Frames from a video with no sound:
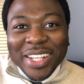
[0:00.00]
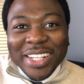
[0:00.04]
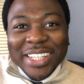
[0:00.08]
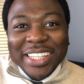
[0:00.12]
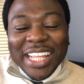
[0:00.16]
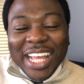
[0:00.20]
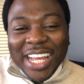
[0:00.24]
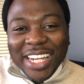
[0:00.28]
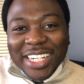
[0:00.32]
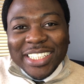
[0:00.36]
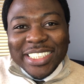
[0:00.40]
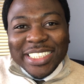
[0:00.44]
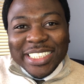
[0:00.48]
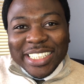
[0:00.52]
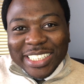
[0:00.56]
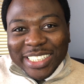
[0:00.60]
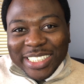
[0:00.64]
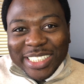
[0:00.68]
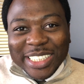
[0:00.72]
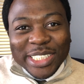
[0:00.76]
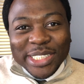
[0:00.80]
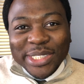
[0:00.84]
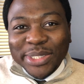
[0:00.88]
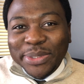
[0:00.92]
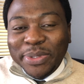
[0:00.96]
that is the
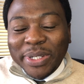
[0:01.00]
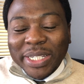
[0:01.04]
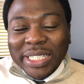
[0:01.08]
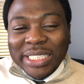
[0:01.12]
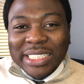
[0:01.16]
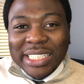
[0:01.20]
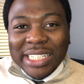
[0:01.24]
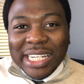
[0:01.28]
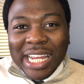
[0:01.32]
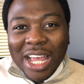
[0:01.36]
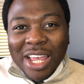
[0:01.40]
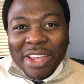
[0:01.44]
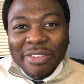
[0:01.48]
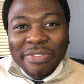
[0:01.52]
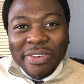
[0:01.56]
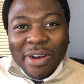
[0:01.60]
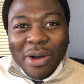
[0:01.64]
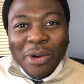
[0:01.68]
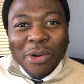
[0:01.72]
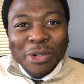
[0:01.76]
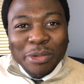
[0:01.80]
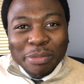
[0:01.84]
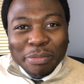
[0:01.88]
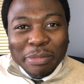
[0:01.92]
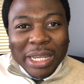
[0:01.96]
situation I
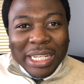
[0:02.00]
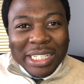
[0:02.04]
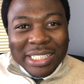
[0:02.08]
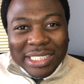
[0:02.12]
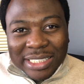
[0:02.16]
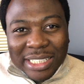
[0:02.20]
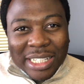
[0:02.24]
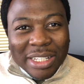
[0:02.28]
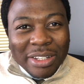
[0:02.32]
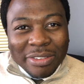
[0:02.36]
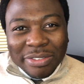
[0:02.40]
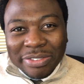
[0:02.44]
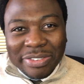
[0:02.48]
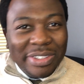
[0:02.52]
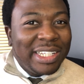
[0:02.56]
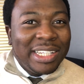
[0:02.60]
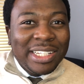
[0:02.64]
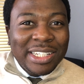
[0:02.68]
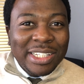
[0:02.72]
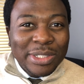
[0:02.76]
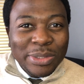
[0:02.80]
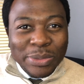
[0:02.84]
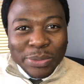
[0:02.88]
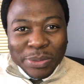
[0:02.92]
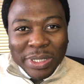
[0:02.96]
found myself in
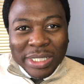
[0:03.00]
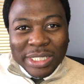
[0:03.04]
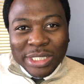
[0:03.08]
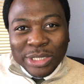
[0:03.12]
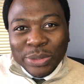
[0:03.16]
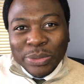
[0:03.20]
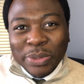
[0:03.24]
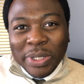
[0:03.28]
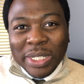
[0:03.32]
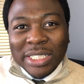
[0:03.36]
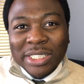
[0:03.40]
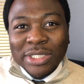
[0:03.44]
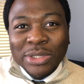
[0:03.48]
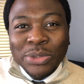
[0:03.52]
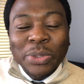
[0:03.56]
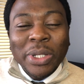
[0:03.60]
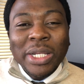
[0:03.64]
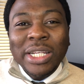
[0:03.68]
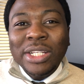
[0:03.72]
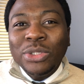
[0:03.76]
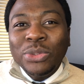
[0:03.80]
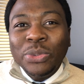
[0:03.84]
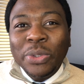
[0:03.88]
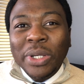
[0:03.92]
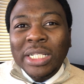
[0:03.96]
2020.
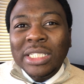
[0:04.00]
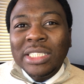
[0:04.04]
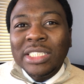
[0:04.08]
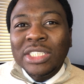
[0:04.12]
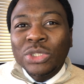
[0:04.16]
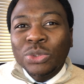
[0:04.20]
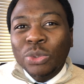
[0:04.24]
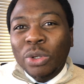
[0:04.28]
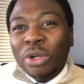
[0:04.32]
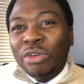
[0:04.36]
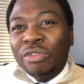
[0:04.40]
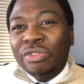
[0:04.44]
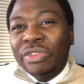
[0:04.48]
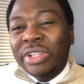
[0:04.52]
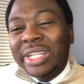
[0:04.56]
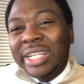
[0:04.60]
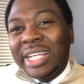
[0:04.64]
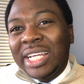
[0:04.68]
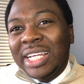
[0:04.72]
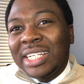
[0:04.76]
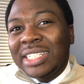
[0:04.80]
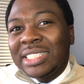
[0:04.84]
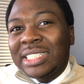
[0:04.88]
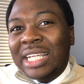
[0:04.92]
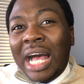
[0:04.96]
2020 is one of the
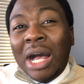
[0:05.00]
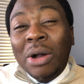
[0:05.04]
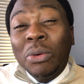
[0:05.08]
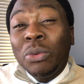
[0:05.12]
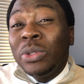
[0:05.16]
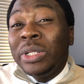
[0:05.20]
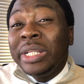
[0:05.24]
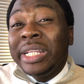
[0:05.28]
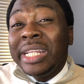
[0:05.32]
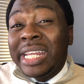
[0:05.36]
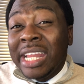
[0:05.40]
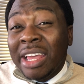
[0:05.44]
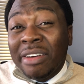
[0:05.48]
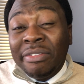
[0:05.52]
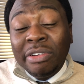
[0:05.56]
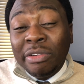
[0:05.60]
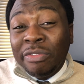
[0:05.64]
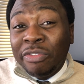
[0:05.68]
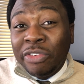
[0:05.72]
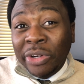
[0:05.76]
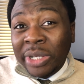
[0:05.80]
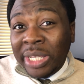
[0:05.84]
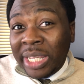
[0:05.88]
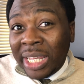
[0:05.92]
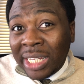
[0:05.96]
years I will never
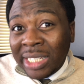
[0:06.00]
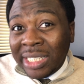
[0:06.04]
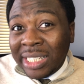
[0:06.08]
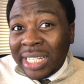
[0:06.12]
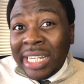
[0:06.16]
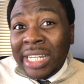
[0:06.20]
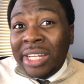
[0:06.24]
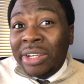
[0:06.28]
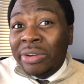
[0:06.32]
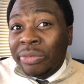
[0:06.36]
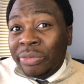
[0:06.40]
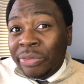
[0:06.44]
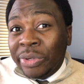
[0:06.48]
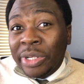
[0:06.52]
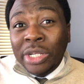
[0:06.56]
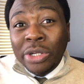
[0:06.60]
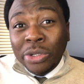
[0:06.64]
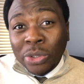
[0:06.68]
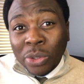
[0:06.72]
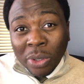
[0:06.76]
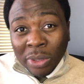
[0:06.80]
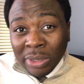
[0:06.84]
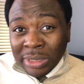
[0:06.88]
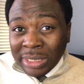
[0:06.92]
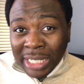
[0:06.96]
forget in a really
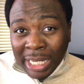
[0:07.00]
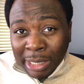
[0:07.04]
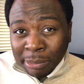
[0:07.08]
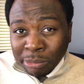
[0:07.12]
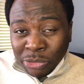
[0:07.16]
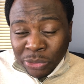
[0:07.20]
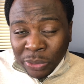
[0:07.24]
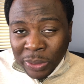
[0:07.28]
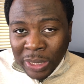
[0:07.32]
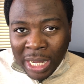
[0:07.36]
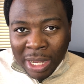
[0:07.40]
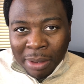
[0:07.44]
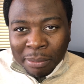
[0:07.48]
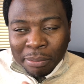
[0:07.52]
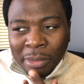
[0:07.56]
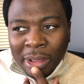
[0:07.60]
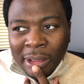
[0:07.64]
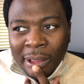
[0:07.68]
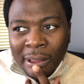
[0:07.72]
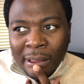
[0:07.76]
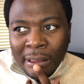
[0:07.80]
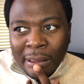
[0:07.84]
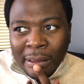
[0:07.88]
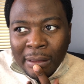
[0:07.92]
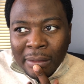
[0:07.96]
long time to come,
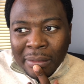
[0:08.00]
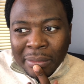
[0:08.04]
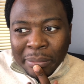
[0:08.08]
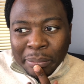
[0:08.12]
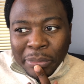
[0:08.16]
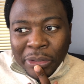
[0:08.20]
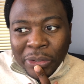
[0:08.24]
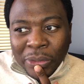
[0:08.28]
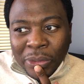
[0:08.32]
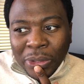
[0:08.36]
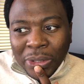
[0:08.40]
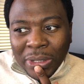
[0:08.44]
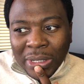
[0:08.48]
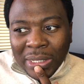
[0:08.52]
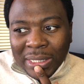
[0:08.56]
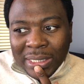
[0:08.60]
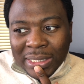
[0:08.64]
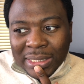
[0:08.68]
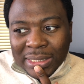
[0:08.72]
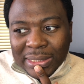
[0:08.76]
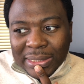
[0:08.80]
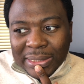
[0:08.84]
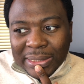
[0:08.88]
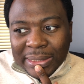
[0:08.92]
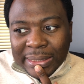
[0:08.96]

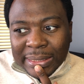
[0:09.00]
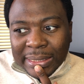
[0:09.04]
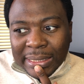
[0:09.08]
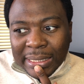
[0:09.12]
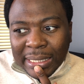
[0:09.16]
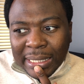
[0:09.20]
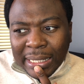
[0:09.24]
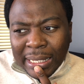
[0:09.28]
because